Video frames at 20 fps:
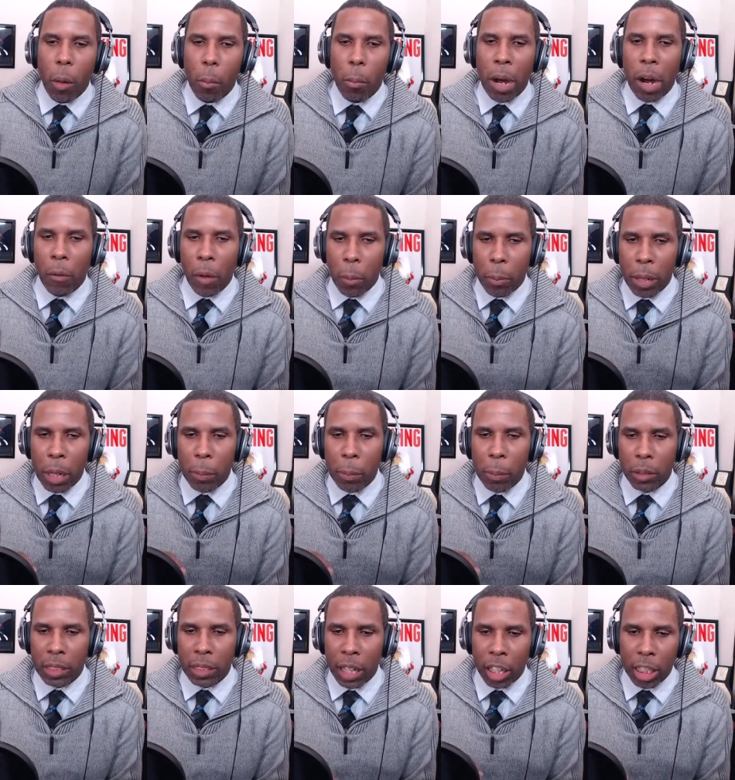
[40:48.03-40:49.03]
but when
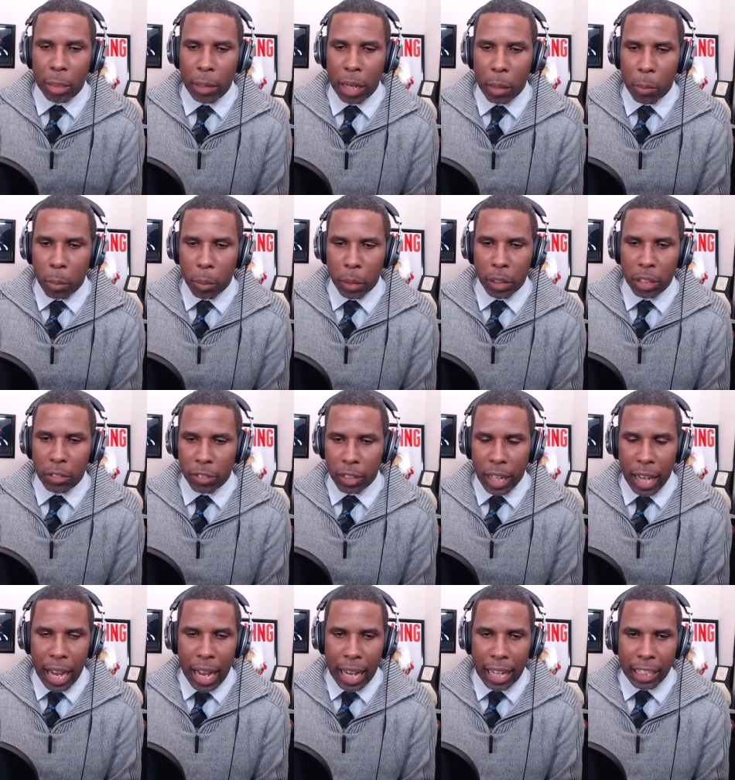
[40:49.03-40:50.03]
people talked about Murray for
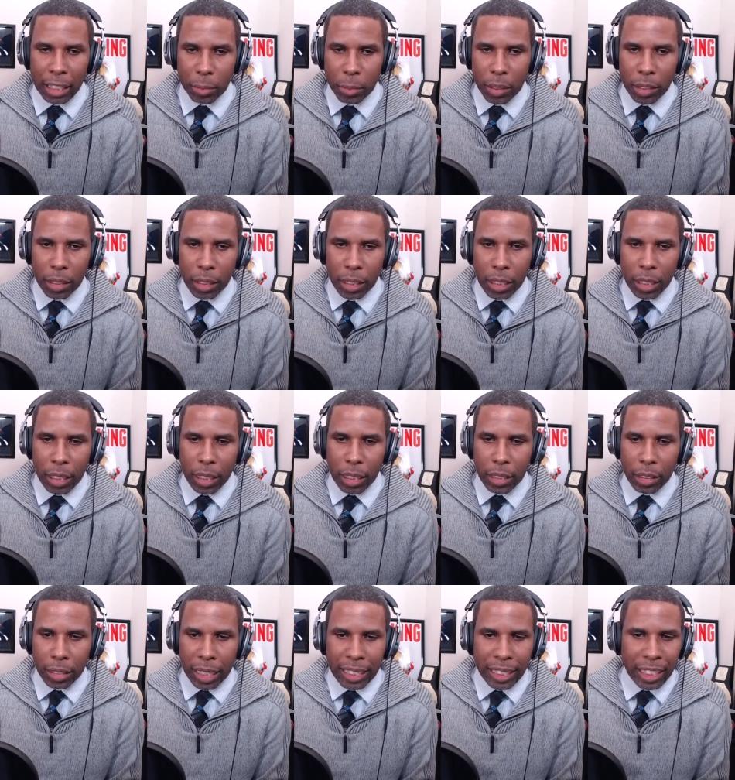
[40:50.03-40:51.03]
the Heisman,
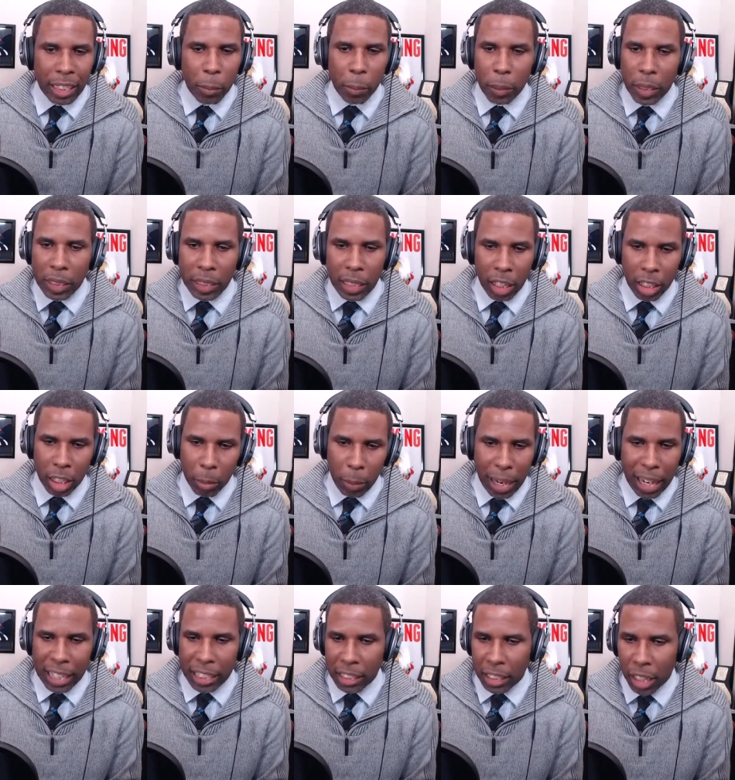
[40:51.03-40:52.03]
they simply talked
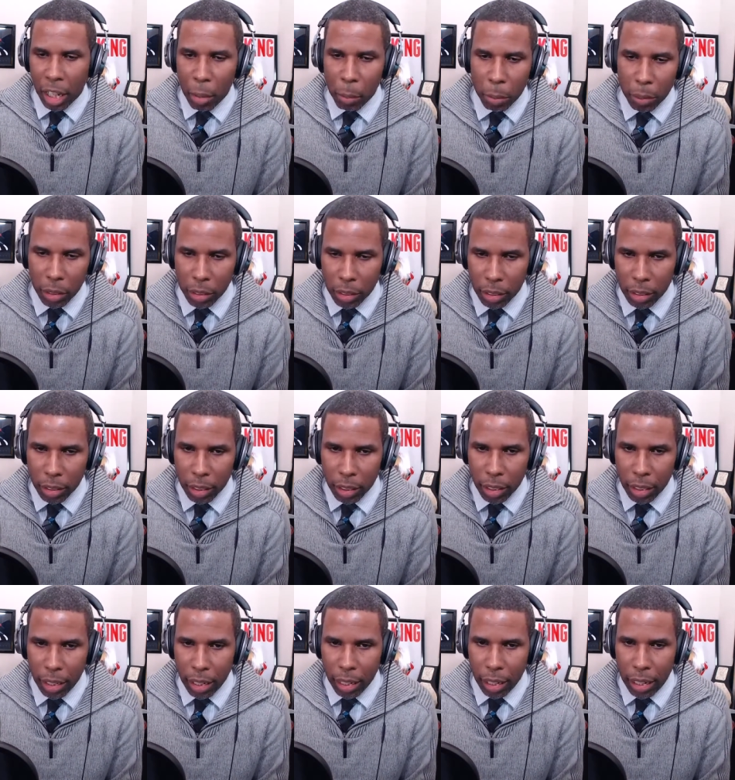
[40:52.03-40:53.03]
about his numbers.
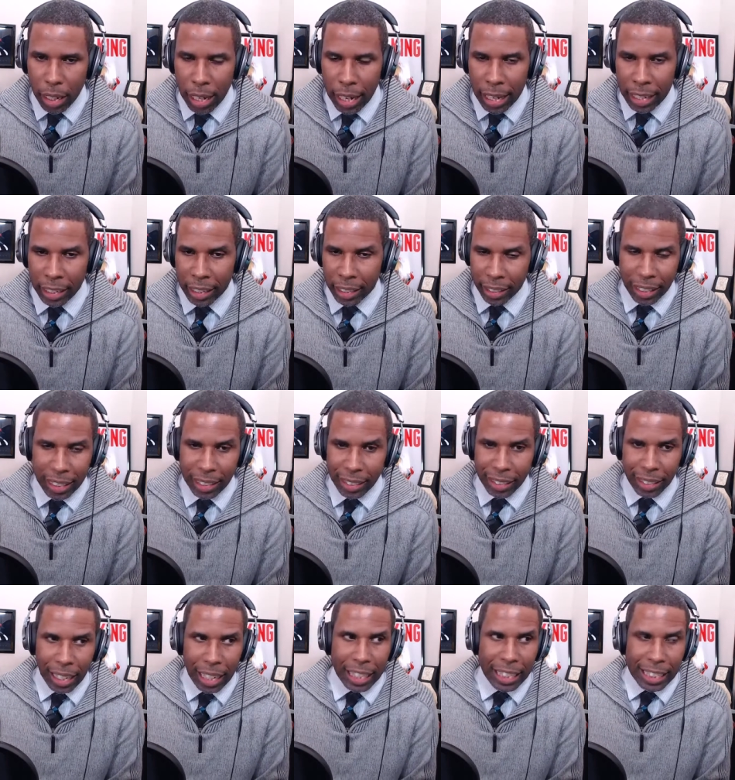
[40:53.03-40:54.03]
And the thing
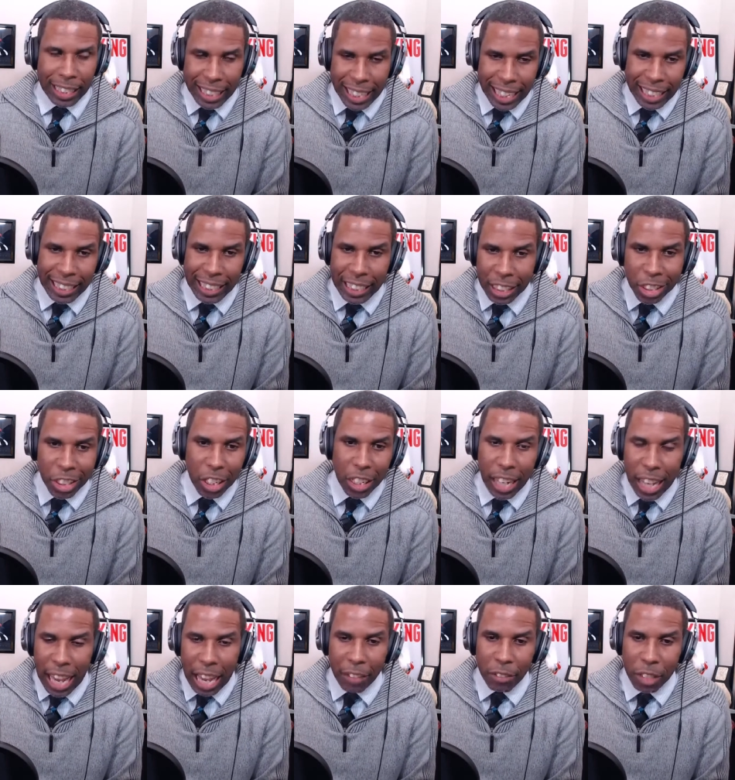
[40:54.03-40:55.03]
is, like, yes, he's going
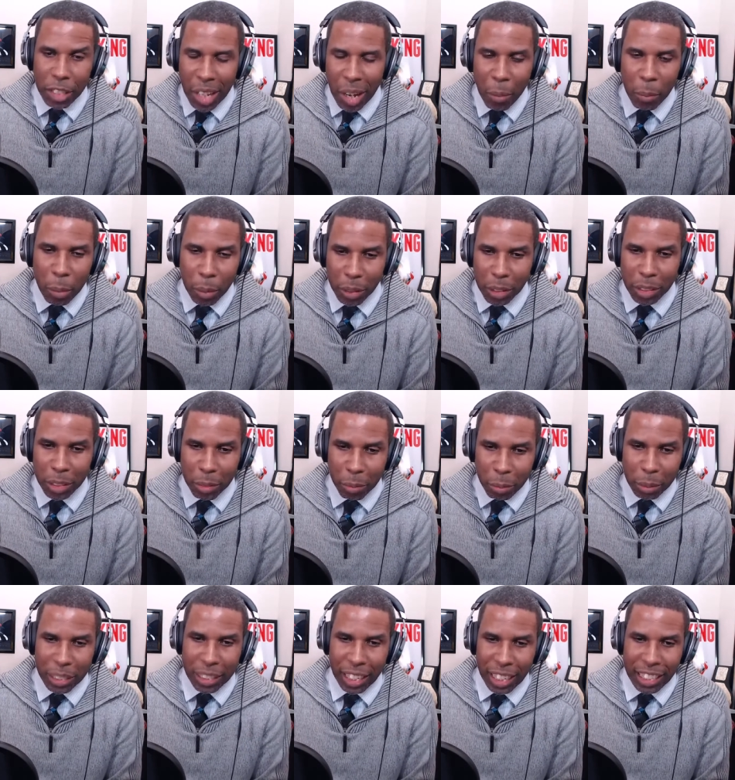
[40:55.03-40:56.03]
to have numbers
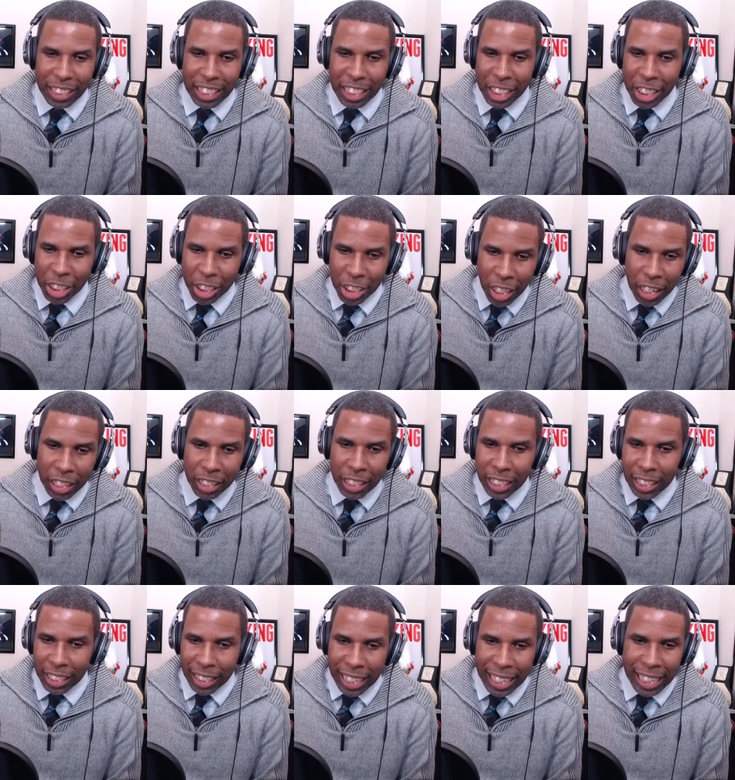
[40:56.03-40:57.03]
because he's chucking
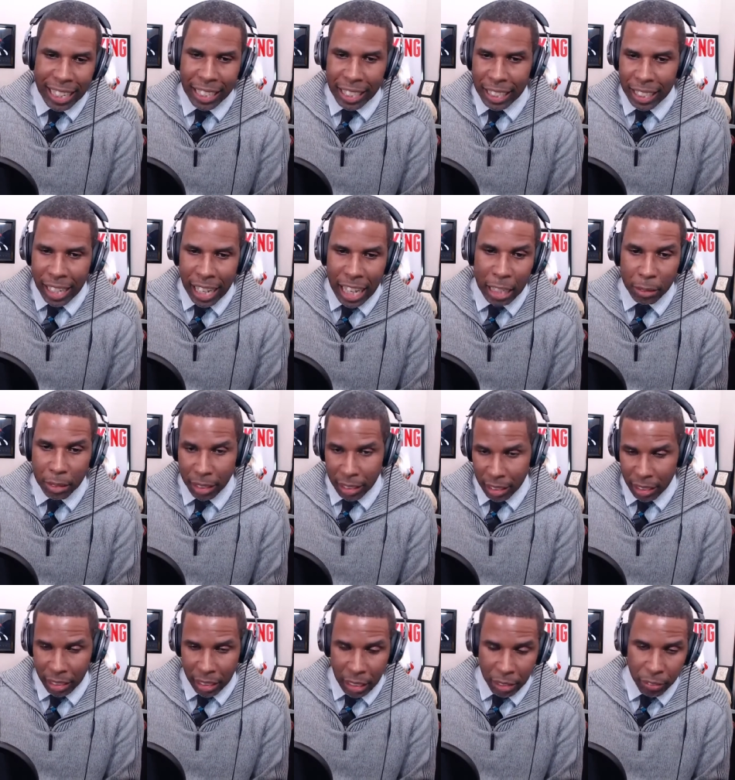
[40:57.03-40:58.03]
it late in the games because
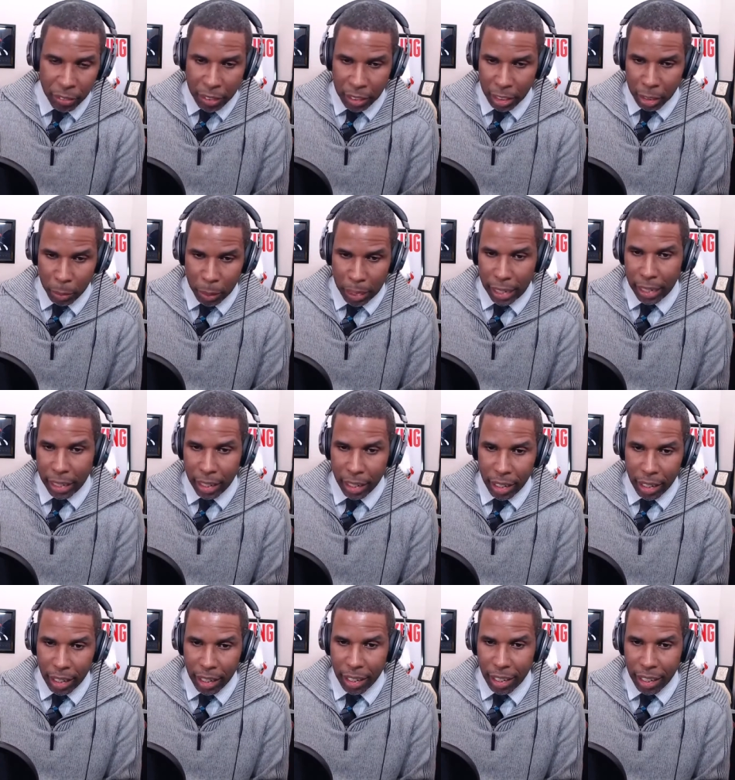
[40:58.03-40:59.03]
his defense is bad,
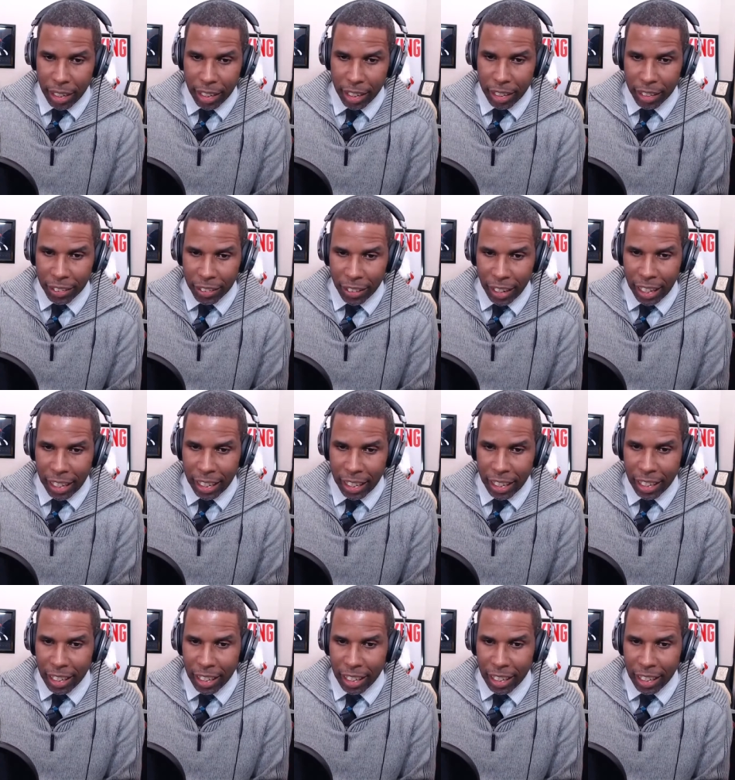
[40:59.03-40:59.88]
right?